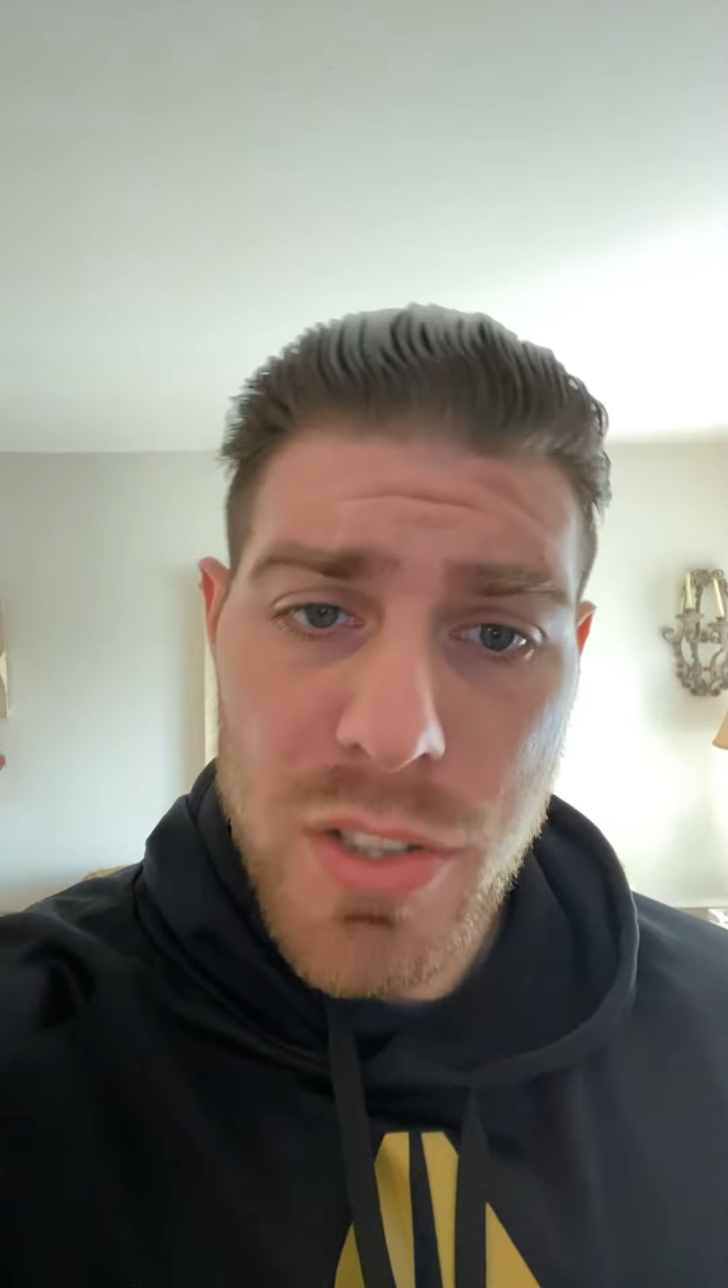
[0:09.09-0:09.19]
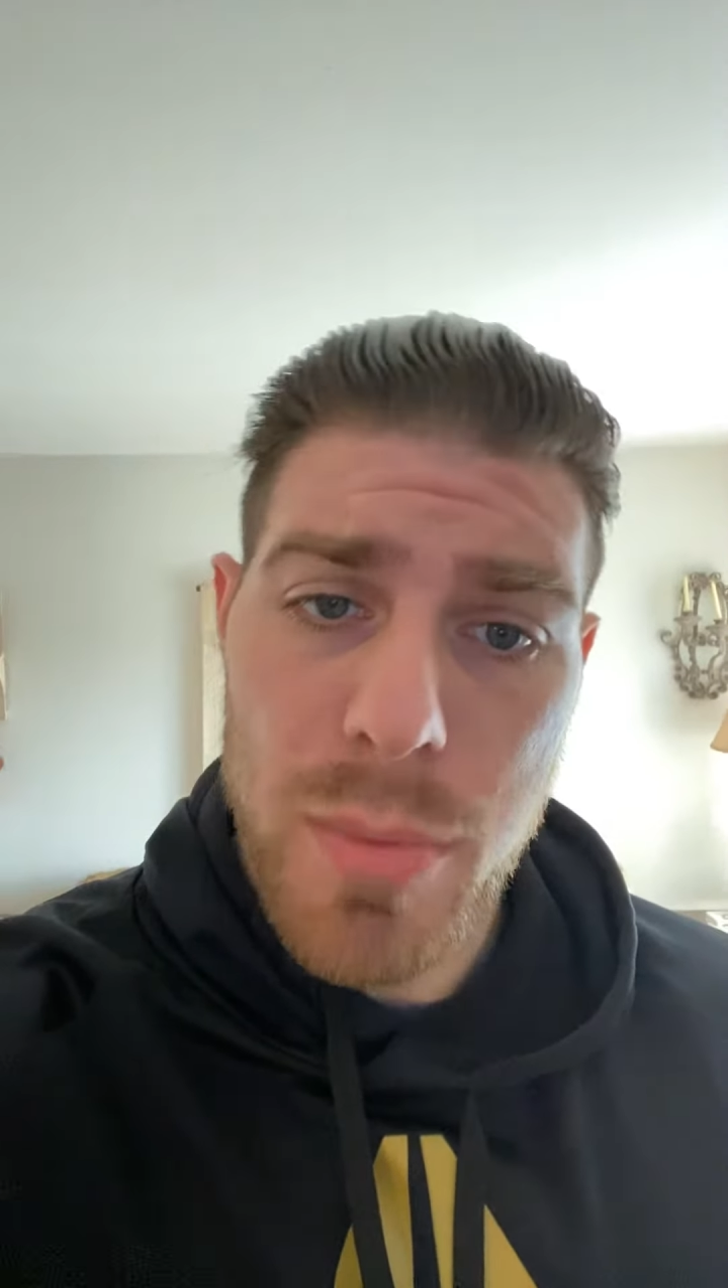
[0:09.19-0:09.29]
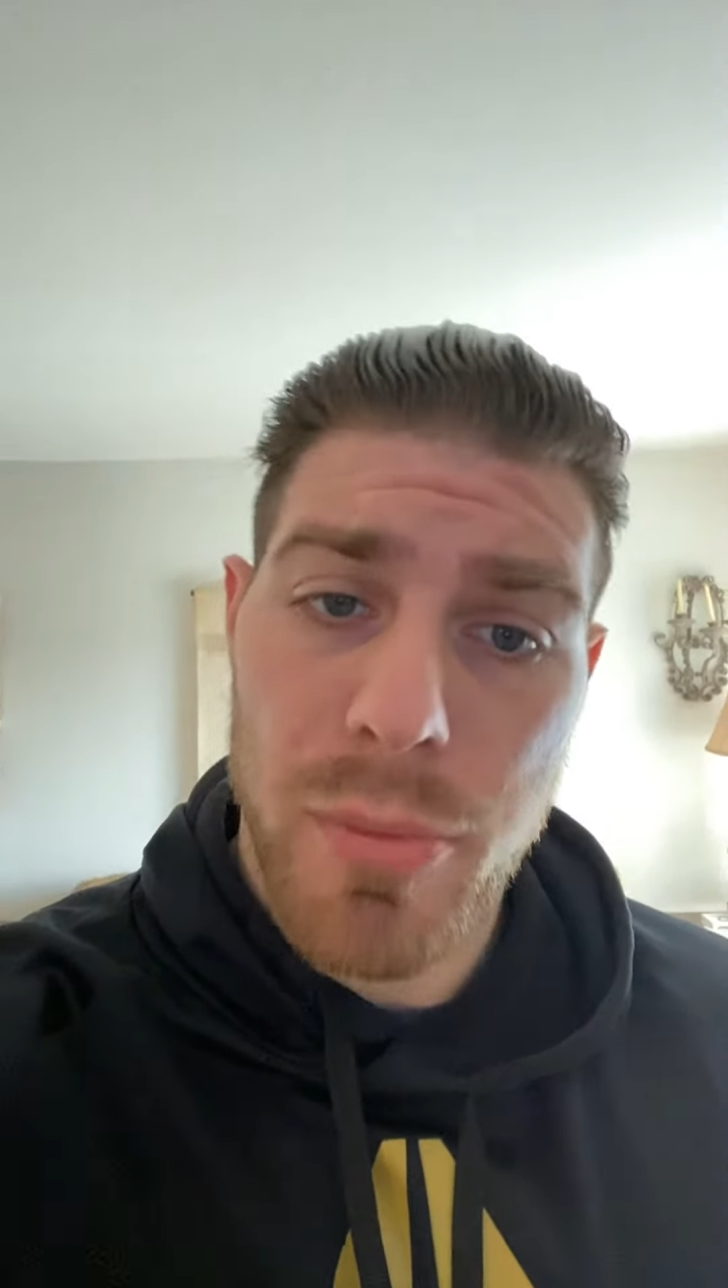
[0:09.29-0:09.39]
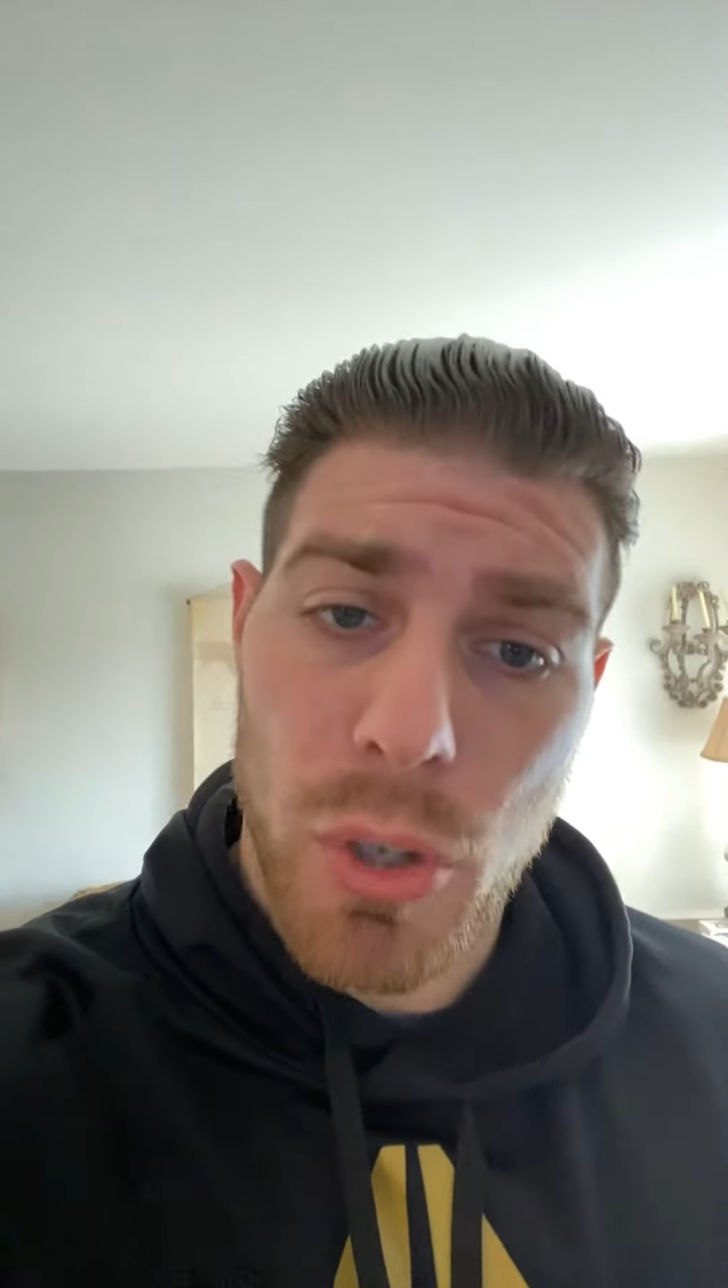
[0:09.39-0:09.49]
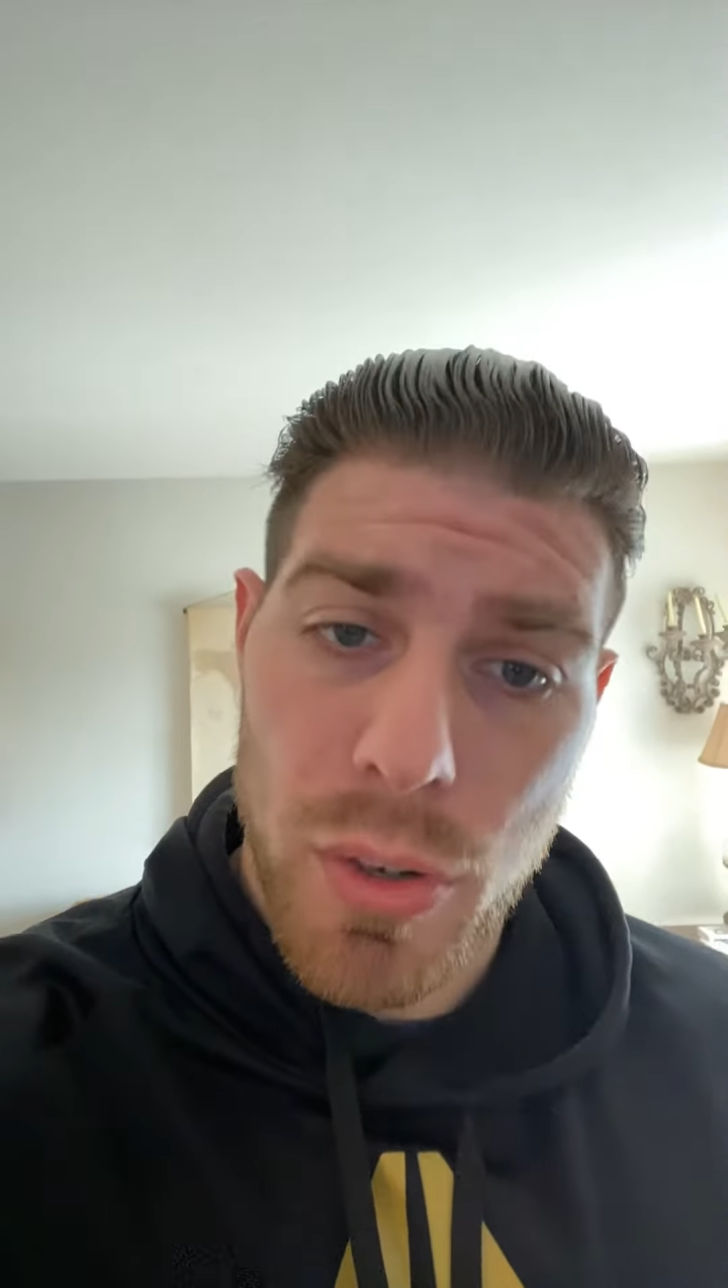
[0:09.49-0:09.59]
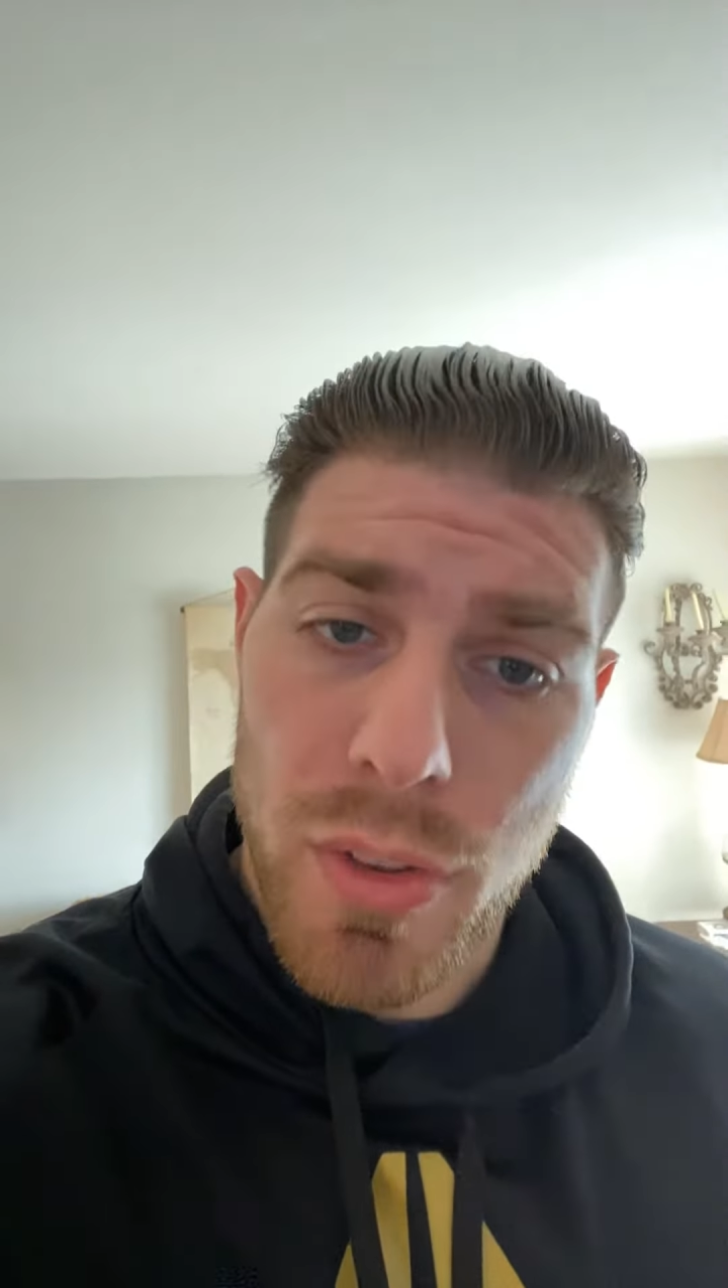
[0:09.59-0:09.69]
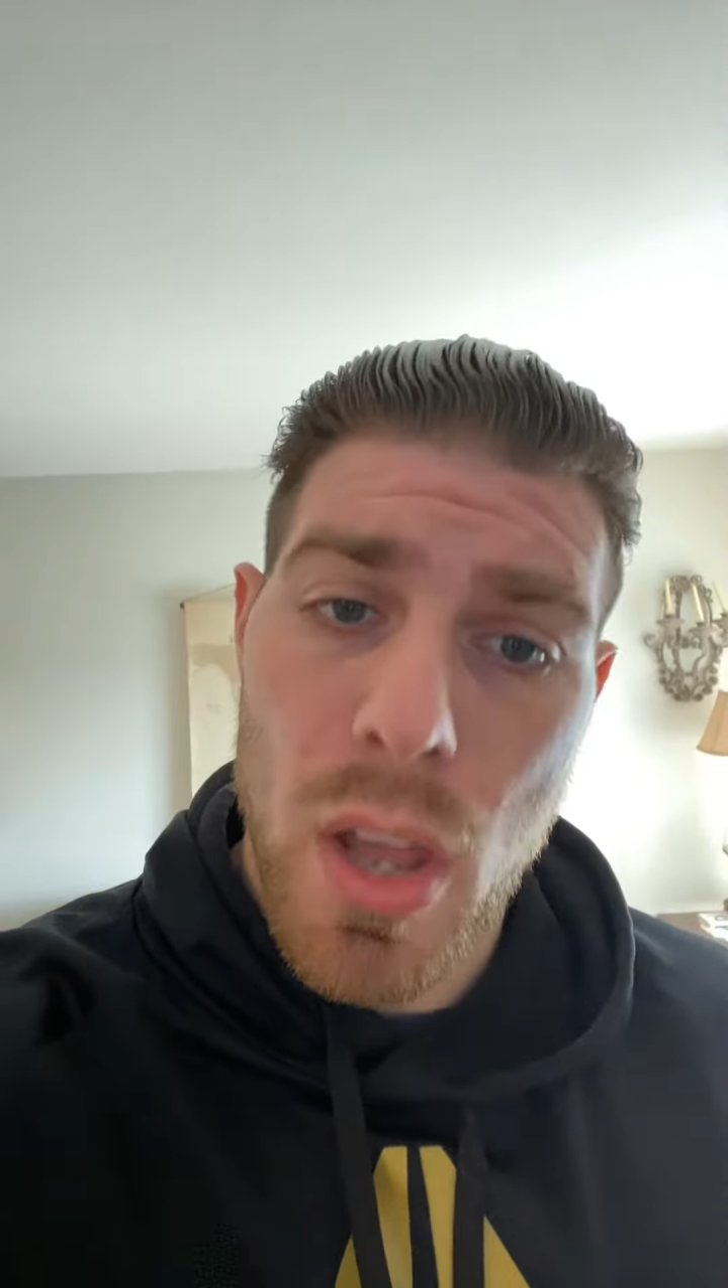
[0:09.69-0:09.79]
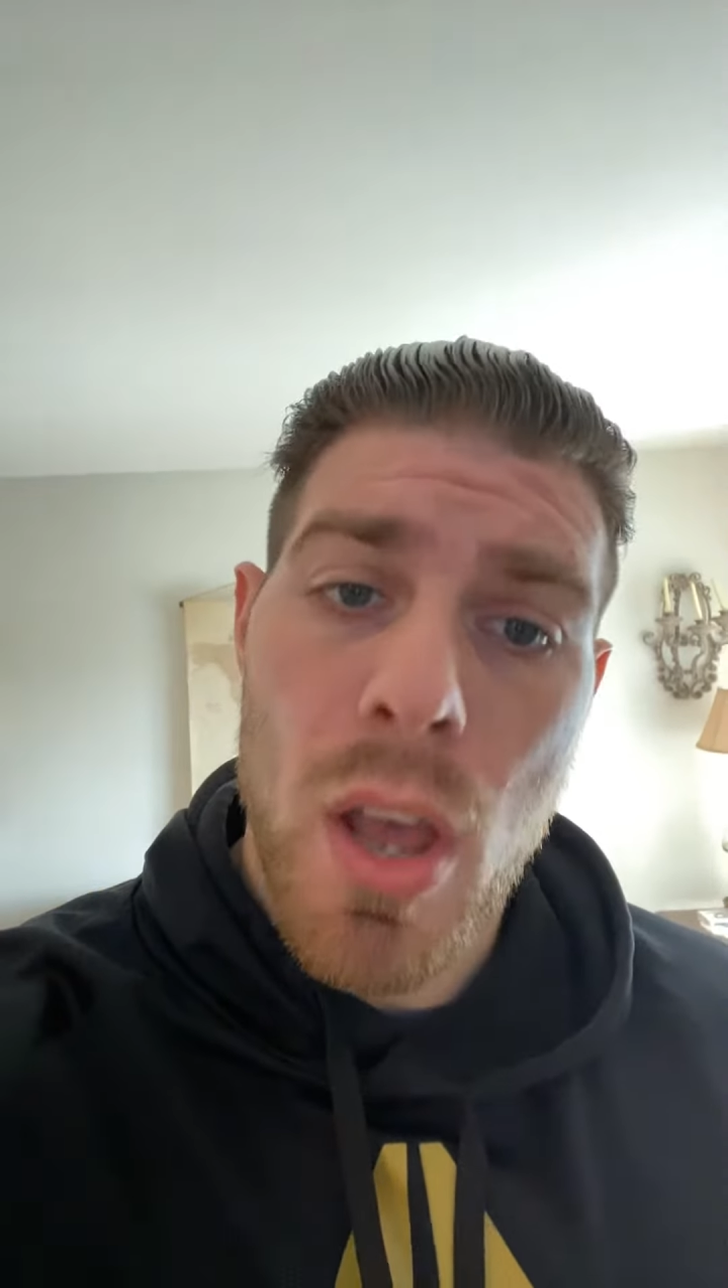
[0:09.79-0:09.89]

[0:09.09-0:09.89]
some good